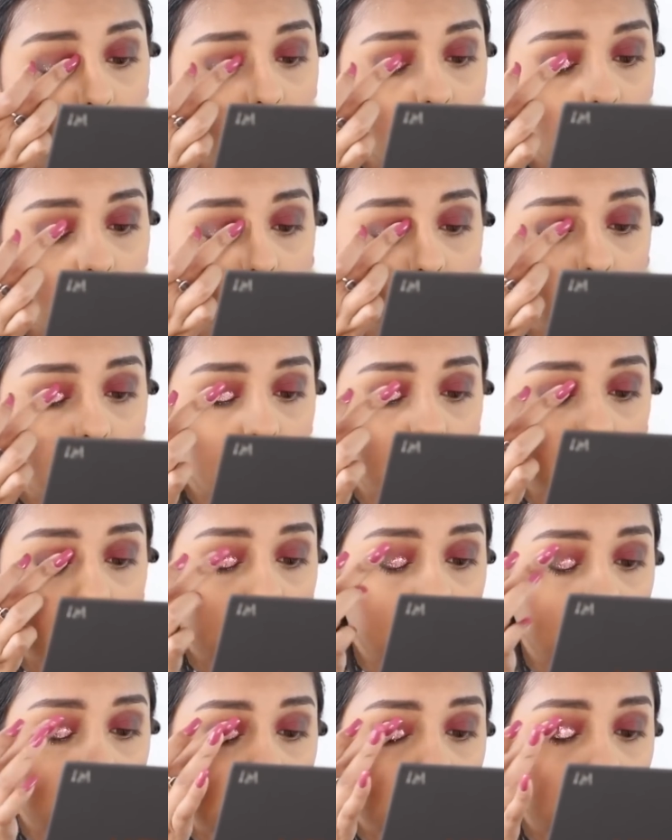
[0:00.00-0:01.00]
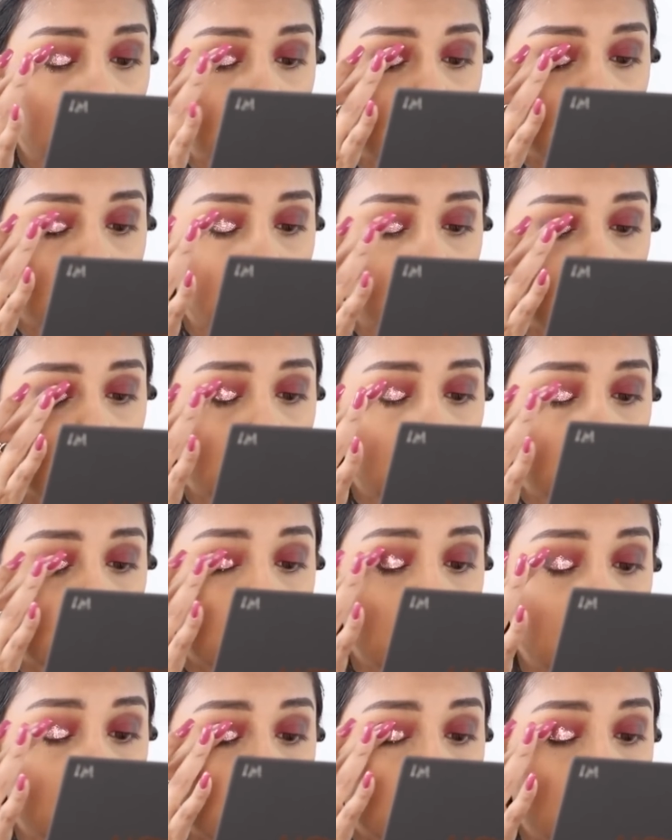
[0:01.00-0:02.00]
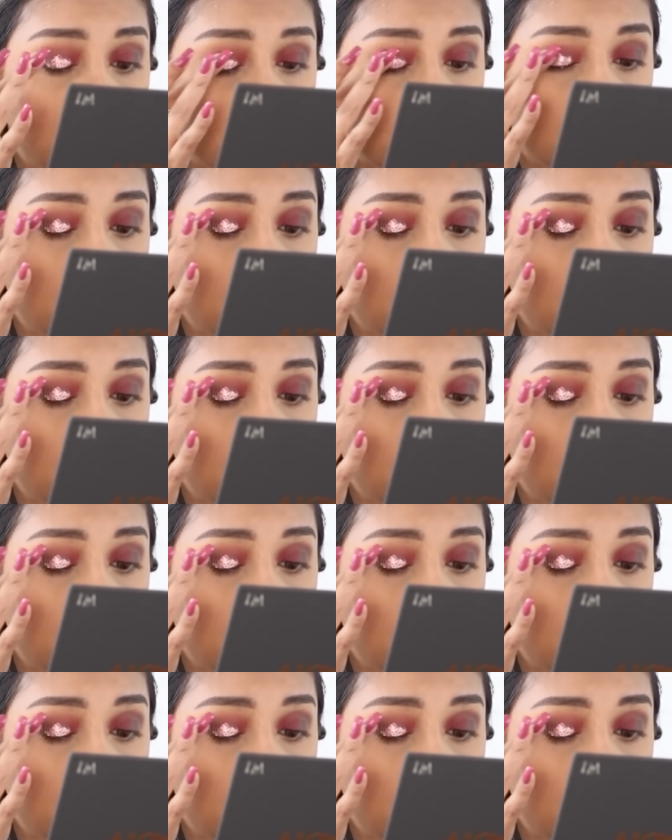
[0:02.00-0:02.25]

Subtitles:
I would love to go back to using this, but